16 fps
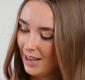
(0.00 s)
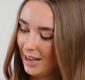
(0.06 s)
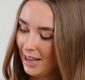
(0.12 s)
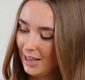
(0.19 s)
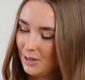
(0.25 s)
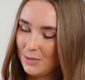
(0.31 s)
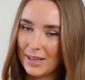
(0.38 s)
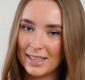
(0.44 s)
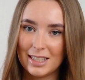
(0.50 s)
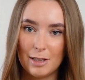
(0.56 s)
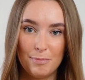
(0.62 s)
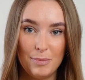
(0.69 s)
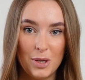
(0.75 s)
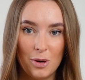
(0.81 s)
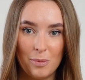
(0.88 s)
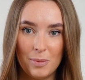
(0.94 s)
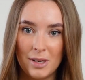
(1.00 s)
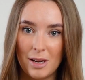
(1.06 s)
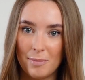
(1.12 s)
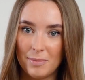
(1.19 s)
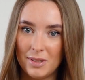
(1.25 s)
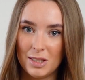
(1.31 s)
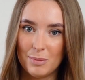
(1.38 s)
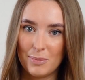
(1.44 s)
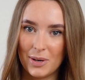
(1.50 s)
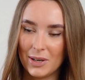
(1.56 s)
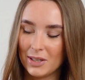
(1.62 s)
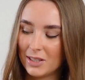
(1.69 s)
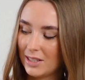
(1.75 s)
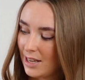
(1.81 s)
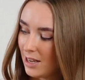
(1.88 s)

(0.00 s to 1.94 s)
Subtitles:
Anyways, let me open up this box